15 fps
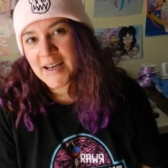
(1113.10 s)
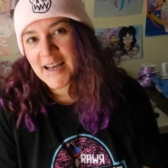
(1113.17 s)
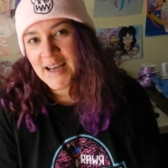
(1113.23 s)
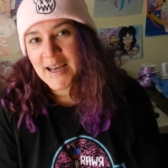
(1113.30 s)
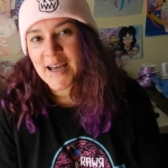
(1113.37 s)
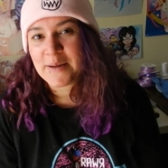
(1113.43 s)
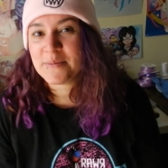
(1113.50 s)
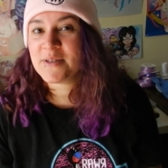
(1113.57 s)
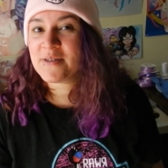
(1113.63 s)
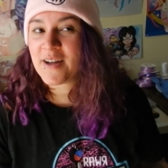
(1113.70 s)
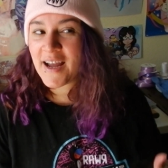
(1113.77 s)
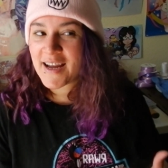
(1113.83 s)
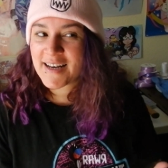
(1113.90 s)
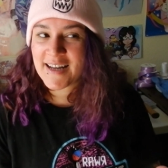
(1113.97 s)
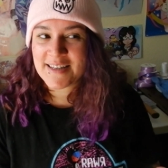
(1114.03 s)
I'm
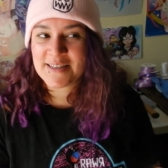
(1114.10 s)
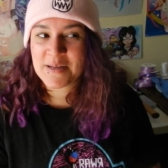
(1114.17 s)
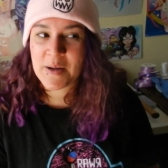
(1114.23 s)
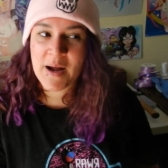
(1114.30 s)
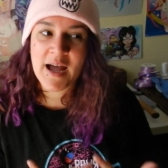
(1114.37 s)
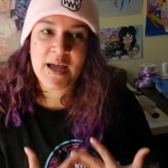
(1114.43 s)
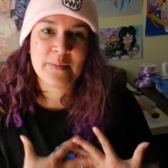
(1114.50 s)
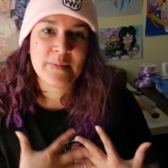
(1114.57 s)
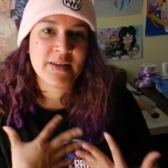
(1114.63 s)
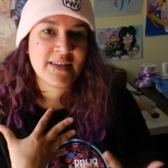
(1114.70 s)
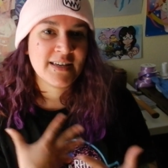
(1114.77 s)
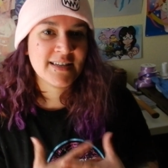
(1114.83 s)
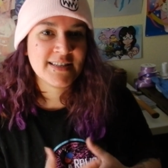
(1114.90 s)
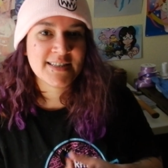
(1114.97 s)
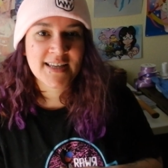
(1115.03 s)
trying not to cry
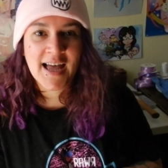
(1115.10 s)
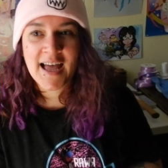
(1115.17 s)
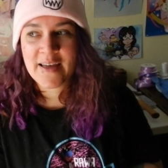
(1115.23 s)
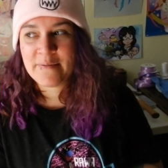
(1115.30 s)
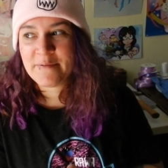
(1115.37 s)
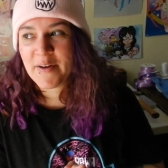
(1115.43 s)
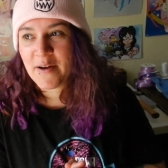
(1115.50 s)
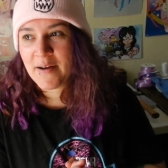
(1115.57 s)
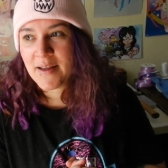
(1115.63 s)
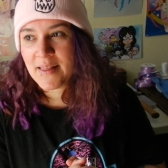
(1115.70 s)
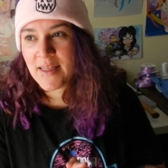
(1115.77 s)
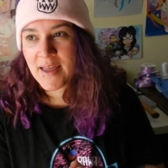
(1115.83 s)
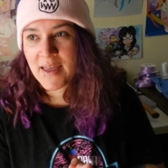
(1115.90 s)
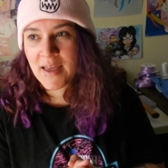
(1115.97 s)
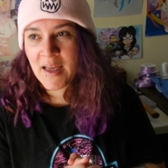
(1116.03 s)
because I'm very
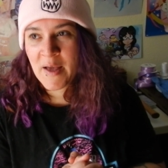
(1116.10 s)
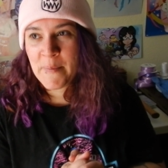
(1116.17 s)
like,